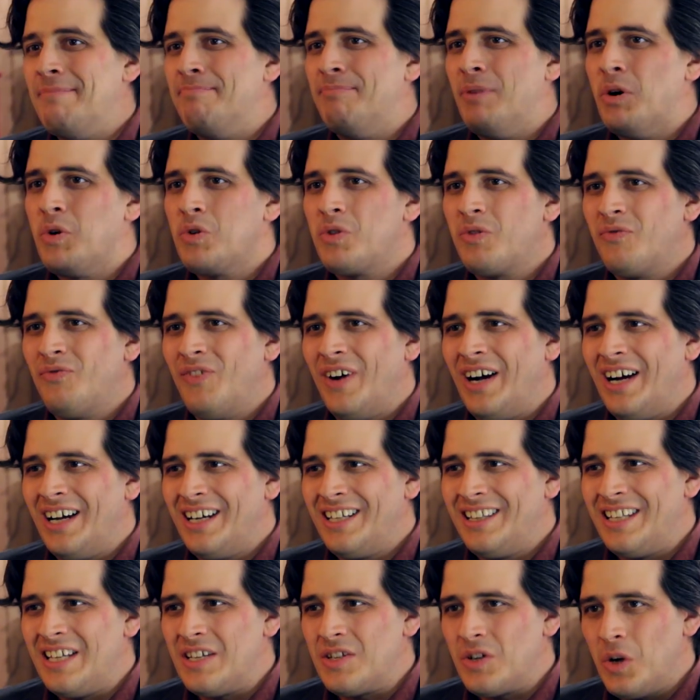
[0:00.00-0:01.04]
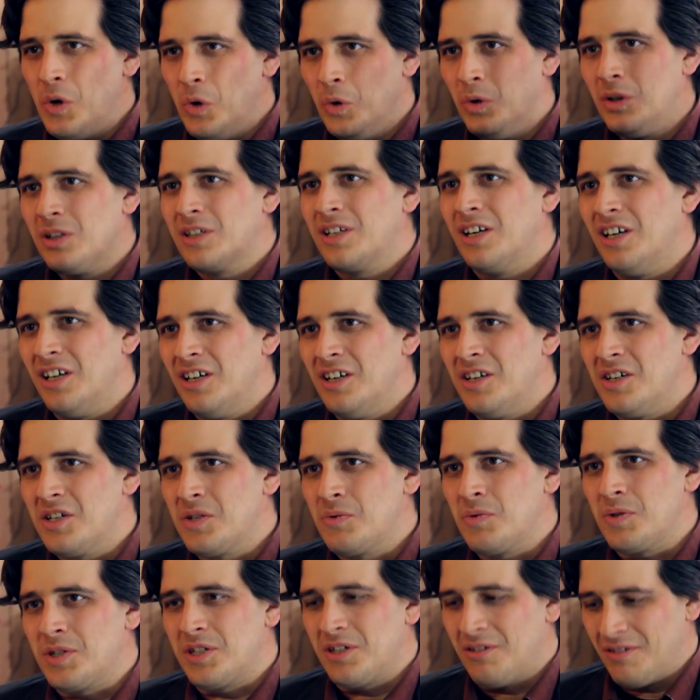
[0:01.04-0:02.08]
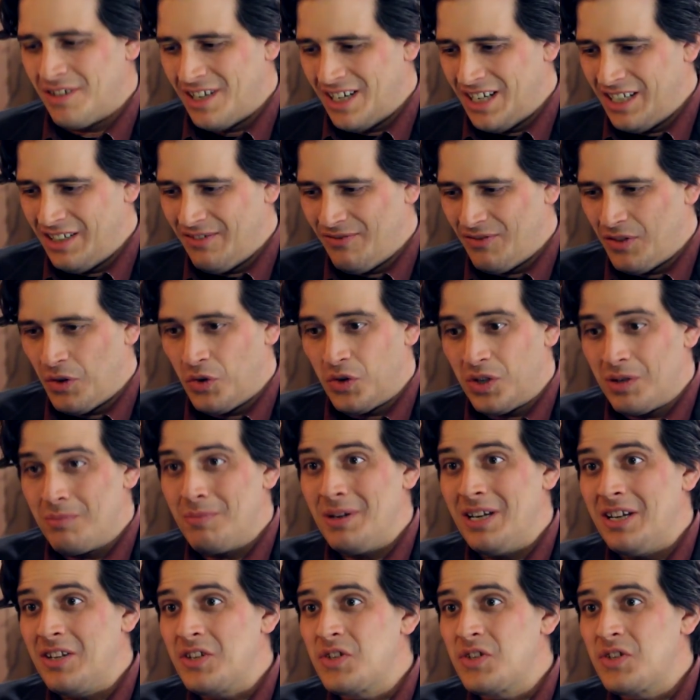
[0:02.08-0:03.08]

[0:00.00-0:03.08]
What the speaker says: They both find these old cars, which are kind of going to be